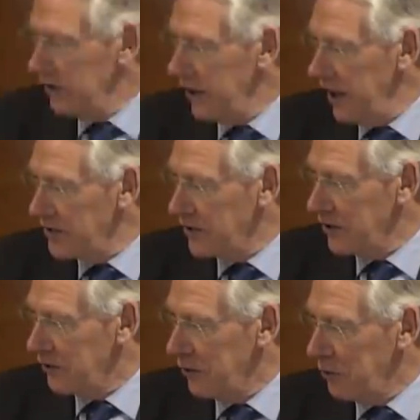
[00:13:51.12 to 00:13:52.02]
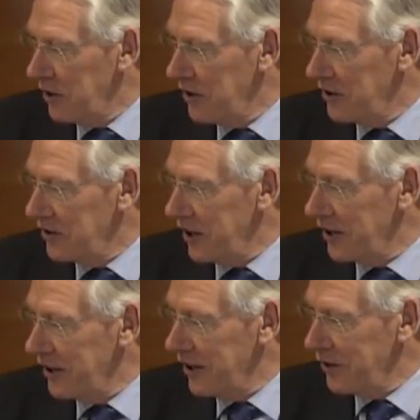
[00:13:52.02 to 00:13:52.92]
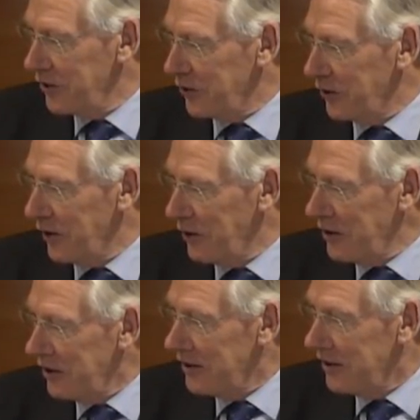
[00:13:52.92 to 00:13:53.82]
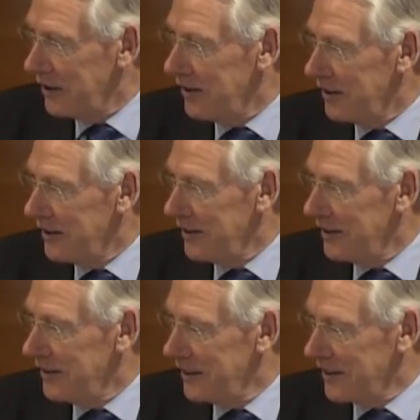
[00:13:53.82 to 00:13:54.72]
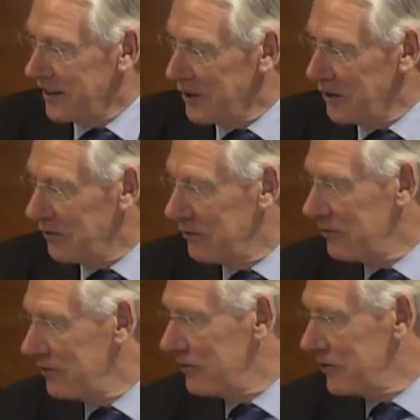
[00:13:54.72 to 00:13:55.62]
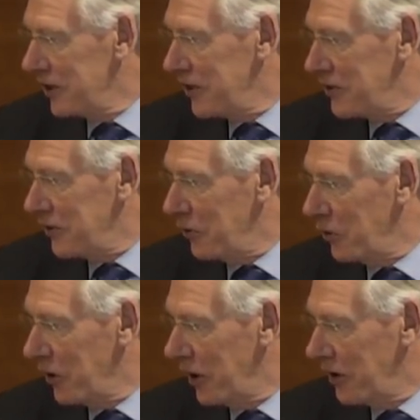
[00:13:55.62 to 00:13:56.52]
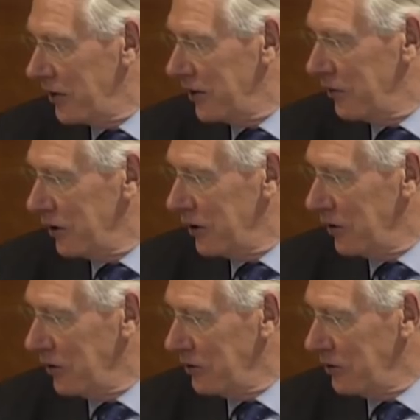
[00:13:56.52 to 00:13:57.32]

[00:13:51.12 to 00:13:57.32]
hazard for witnesses and counsel, that one. So get yourself organised and then we'll go on.